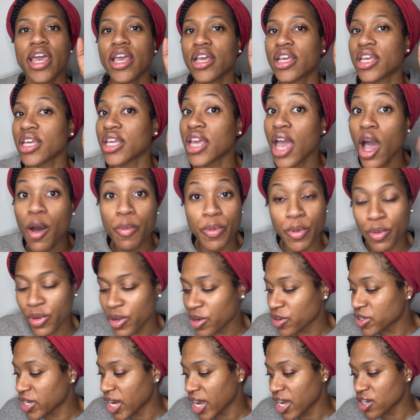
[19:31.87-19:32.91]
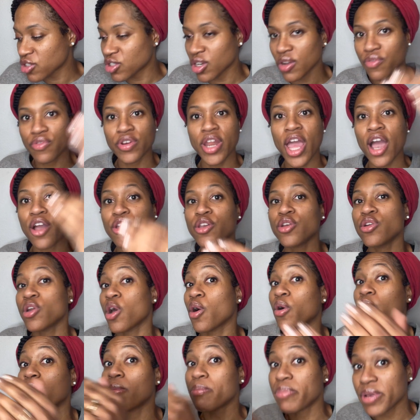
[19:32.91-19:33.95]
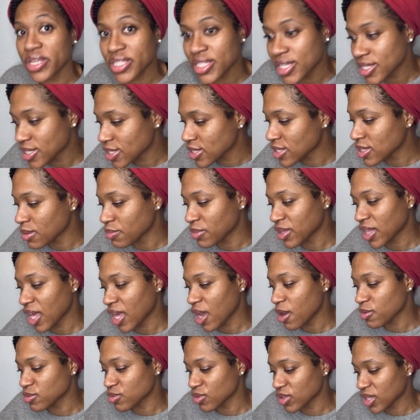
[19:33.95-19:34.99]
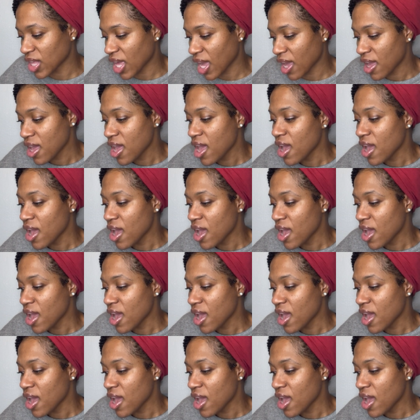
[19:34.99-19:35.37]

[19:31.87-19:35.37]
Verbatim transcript: can help you with your dandruff, now you know hibiscus is something that helps with that.